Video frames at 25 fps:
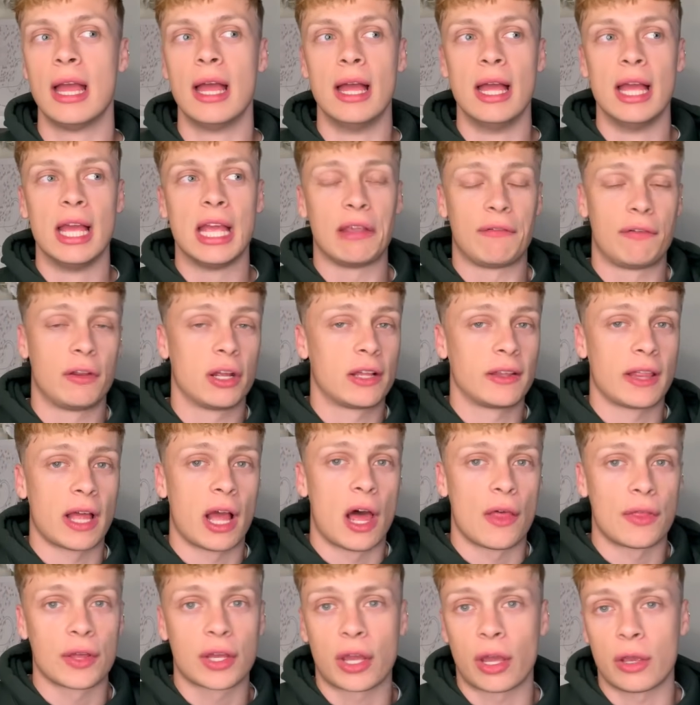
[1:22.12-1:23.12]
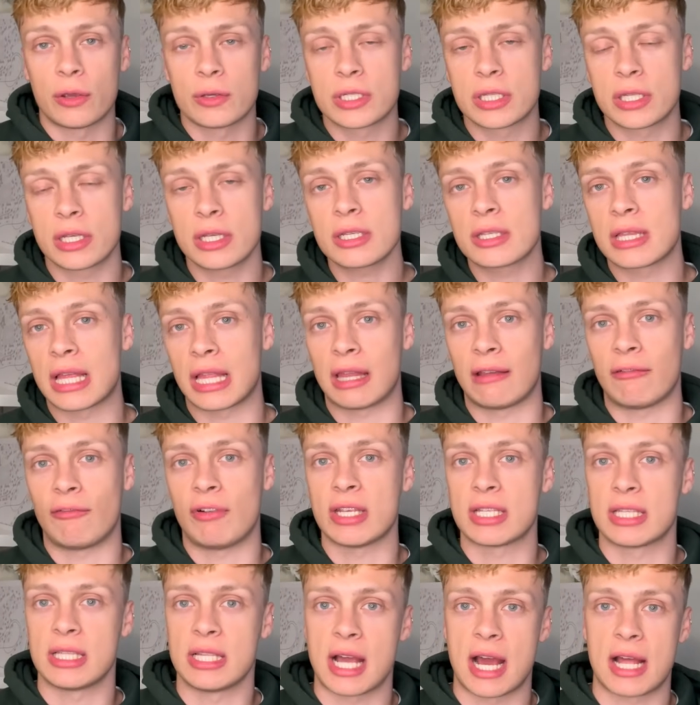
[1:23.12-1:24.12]
If you look at the other coasters that they
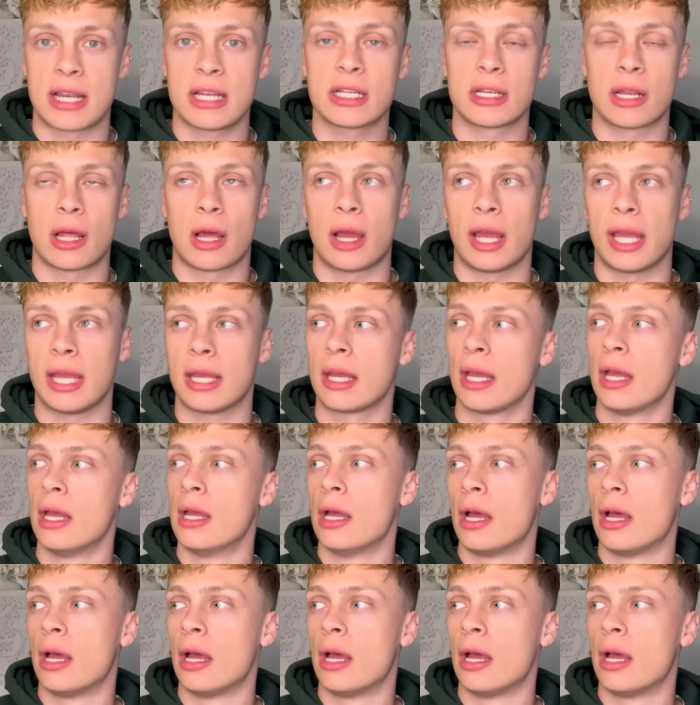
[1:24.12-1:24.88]
recently added, like